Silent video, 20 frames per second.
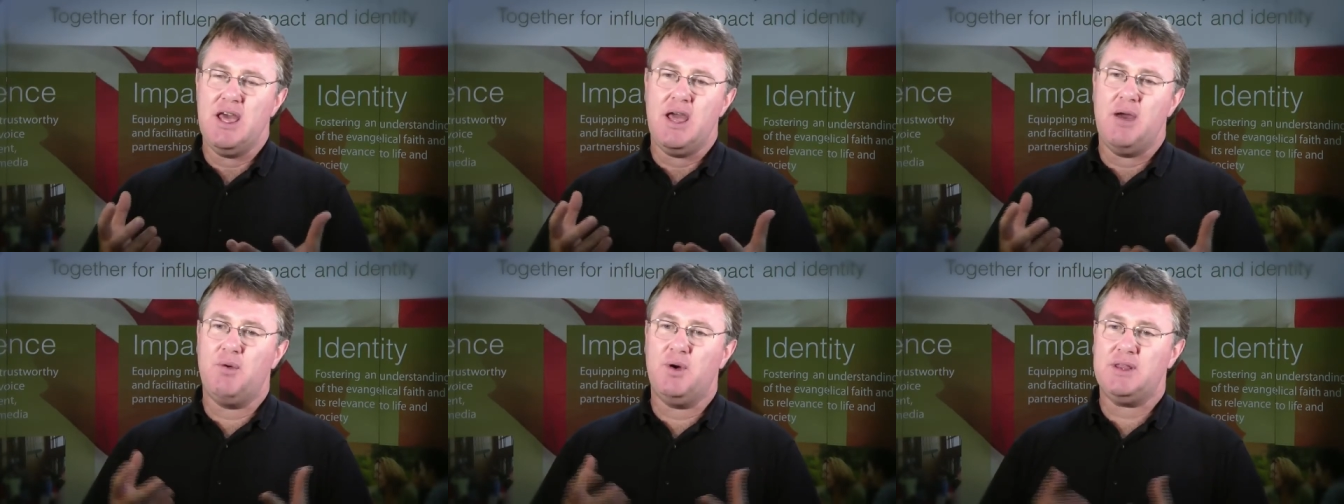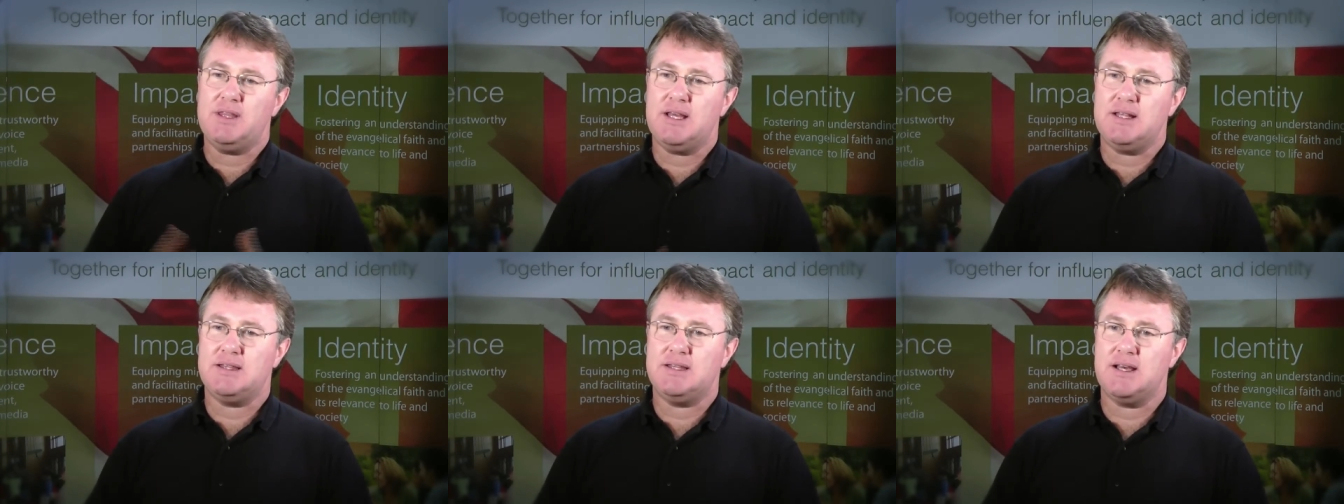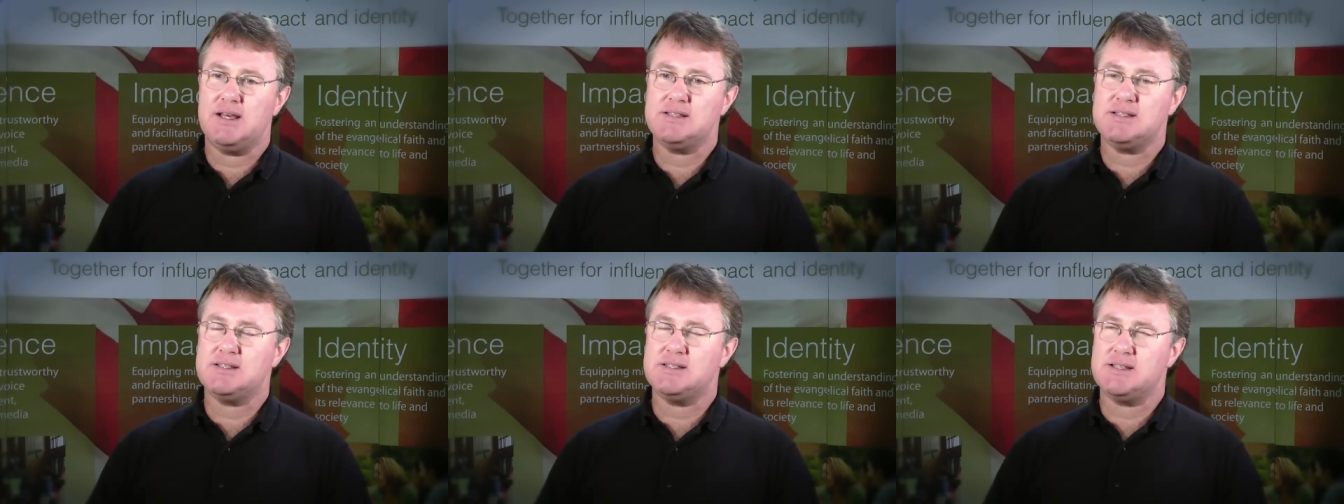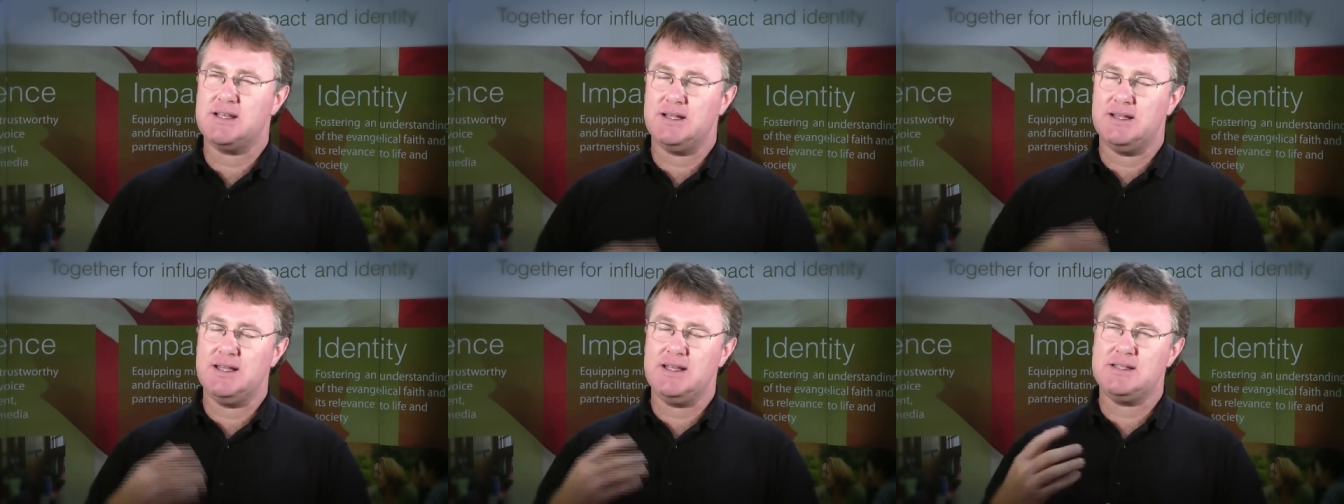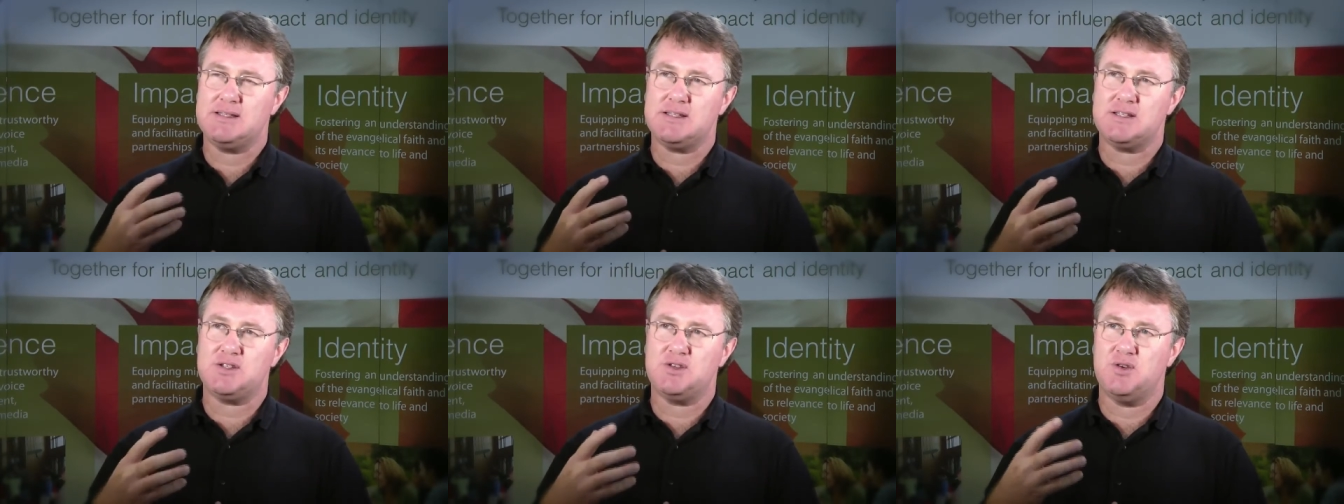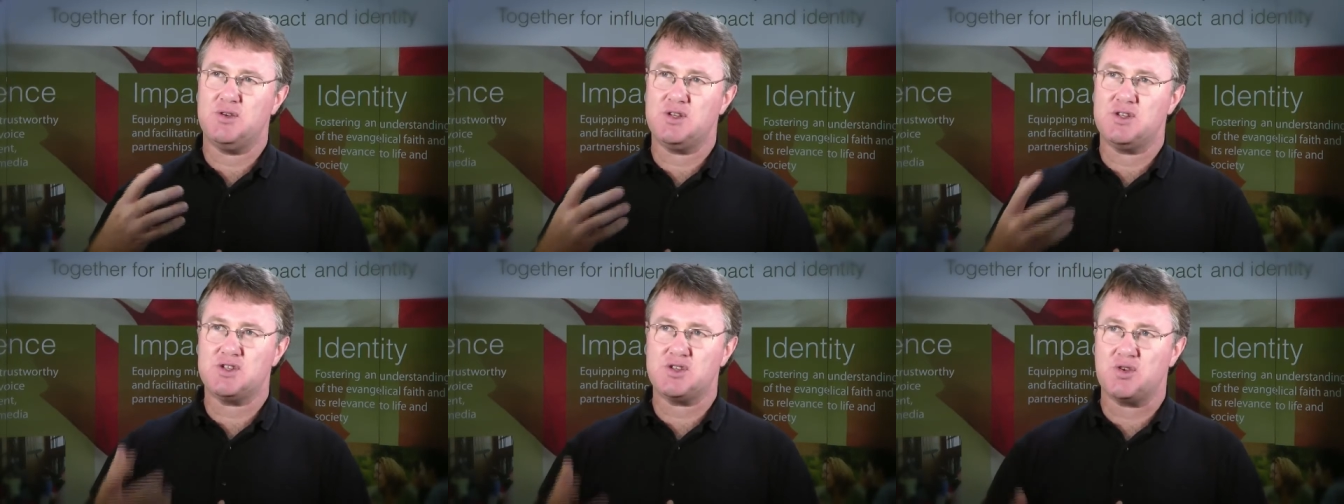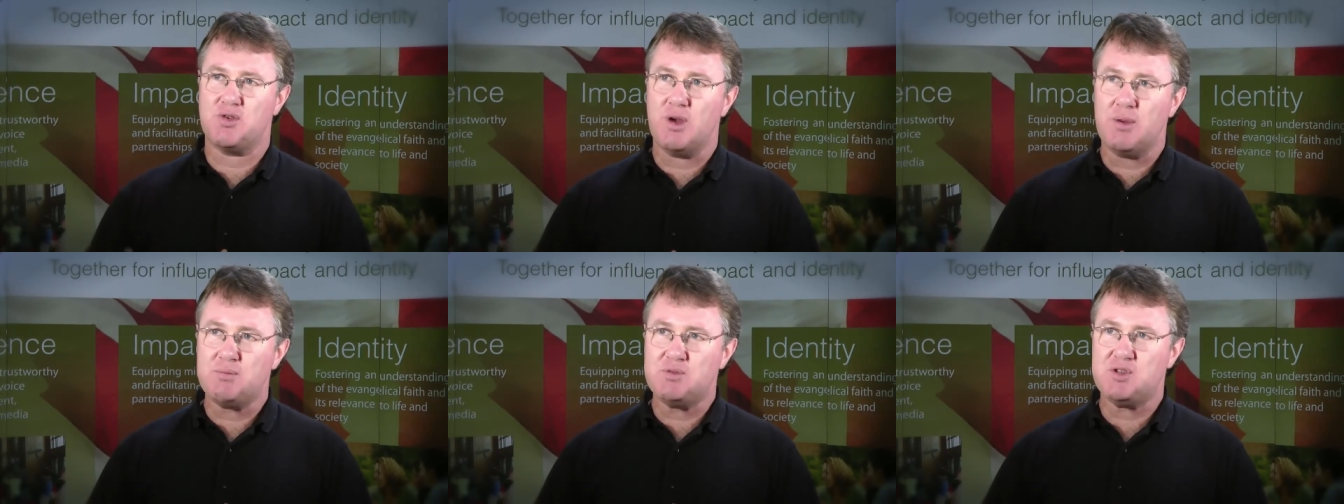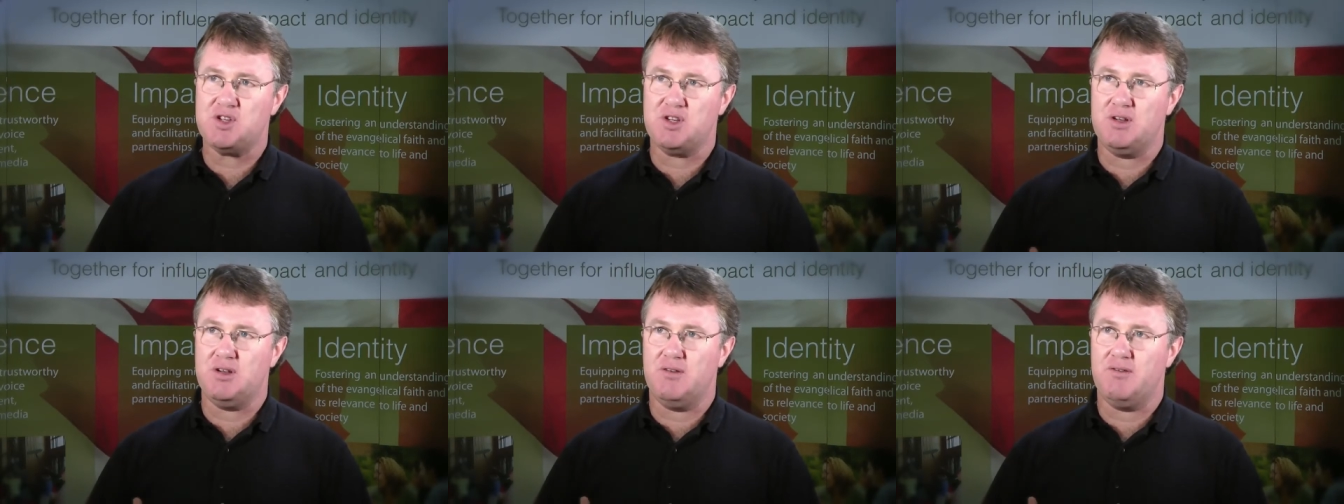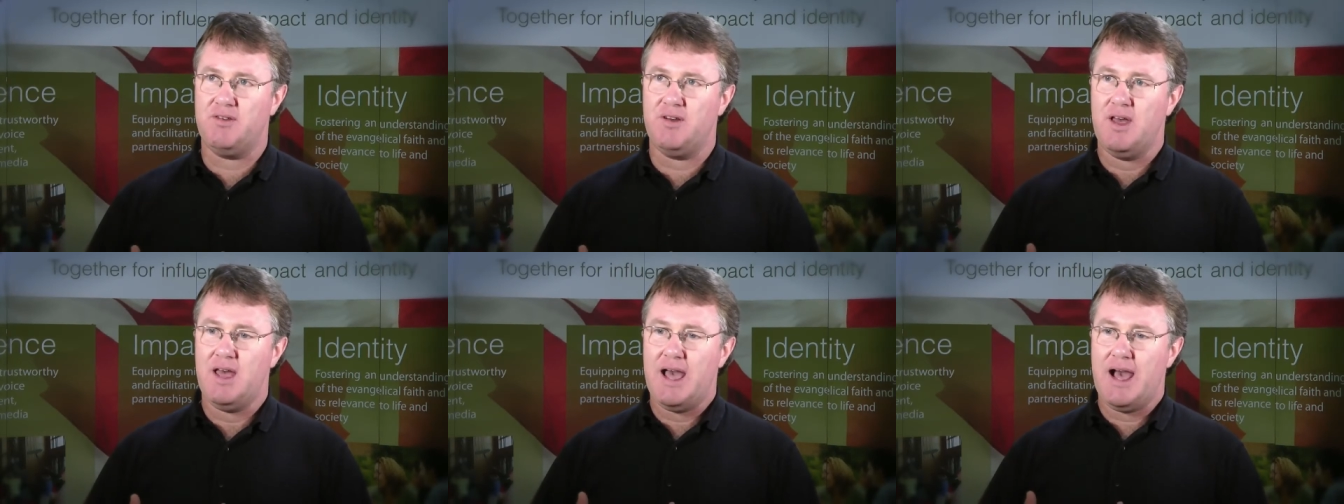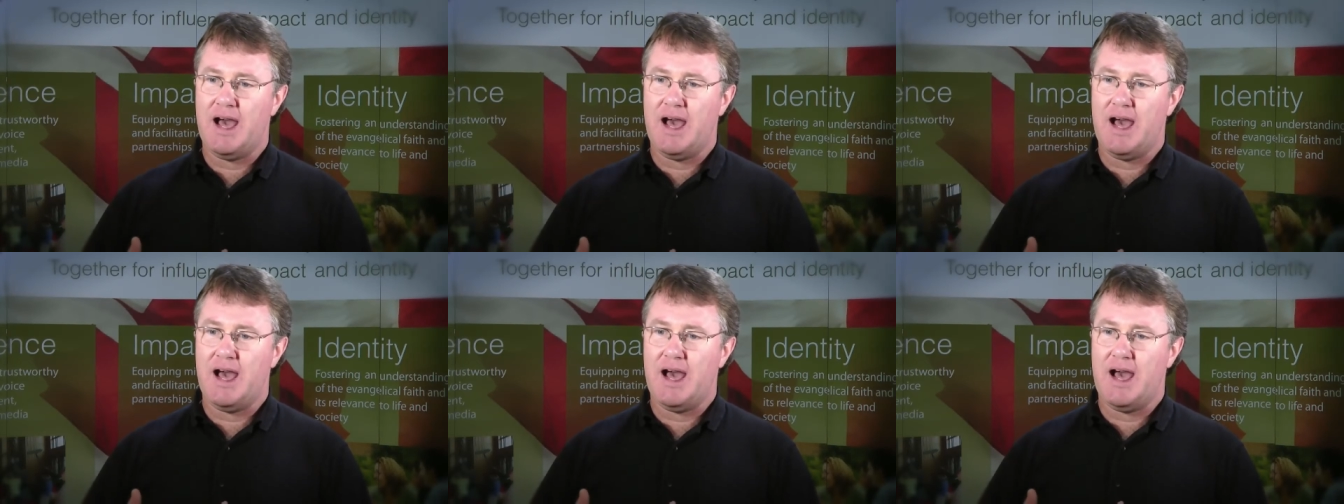And what that does is it leads us to a description of